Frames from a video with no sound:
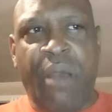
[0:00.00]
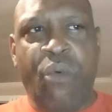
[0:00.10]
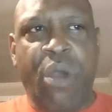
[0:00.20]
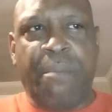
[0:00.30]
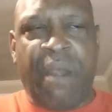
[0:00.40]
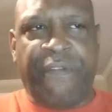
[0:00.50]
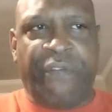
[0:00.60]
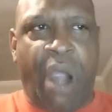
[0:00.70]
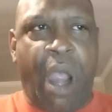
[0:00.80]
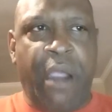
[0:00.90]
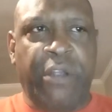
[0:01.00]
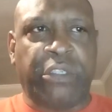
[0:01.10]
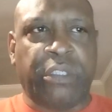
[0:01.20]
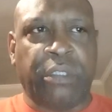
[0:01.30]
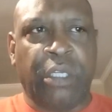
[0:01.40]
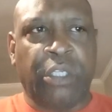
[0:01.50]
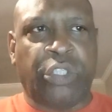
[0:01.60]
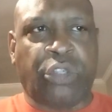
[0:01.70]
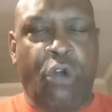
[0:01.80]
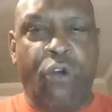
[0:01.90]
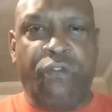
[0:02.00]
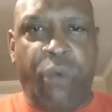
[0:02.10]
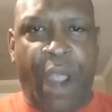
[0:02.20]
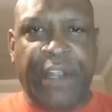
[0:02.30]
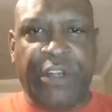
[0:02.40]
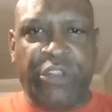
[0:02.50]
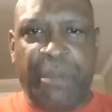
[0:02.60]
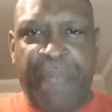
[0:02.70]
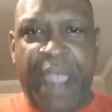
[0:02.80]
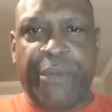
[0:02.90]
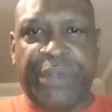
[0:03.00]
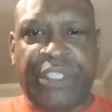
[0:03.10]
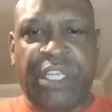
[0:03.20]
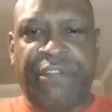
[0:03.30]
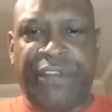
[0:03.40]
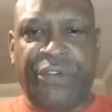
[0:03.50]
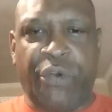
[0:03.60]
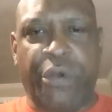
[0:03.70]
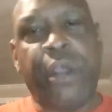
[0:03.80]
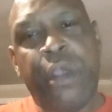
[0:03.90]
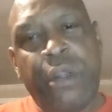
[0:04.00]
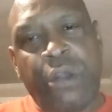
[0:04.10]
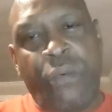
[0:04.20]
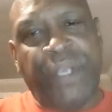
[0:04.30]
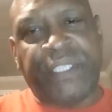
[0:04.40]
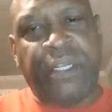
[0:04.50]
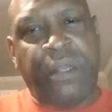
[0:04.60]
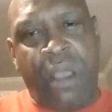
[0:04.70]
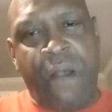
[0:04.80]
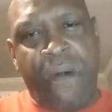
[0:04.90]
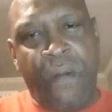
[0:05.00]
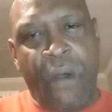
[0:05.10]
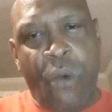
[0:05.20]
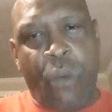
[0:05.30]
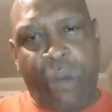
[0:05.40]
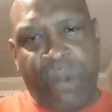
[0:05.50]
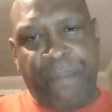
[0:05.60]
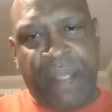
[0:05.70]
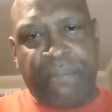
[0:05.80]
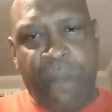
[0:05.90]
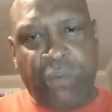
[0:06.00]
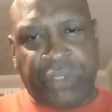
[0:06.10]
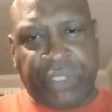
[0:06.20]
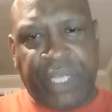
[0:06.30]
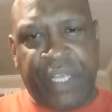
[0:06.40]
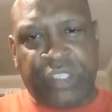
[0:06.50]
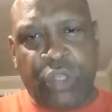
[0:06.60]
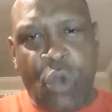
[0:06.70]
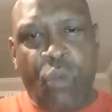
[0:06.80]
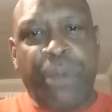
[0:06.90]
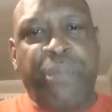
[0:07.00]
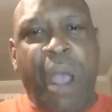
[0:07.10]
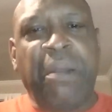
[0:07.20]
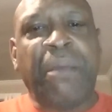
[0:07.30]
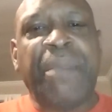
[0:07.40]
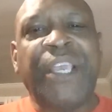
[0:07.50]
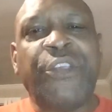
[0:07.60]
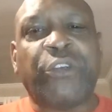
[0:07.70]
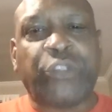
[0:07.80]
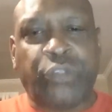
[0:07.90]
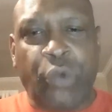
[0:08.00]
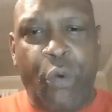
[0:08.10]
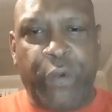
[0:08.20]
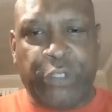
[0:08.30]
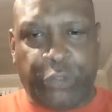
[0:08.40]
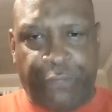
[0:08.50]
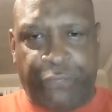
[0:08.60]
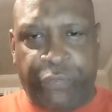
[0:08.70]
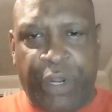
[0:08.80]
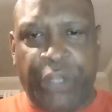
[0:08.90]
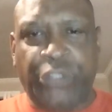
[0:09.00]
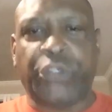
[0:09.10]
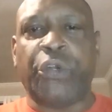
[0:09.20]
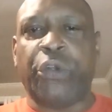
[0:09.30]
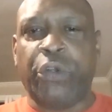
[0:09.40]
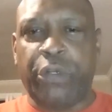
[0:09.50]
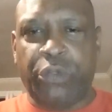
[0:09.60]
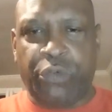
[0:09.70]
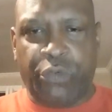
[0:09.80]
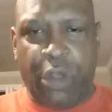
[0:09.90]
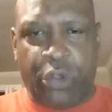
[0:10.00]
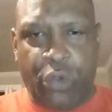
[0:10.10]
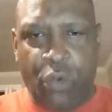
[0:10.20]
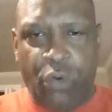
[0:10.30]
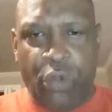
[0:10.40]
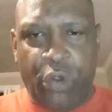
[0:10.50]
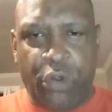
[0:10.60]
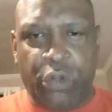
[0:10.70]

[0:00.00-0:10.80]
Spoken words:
my fryers and stove right near the back receiving door? No, we said no. What would make most sense would probably be your storage, your freezer, coolers,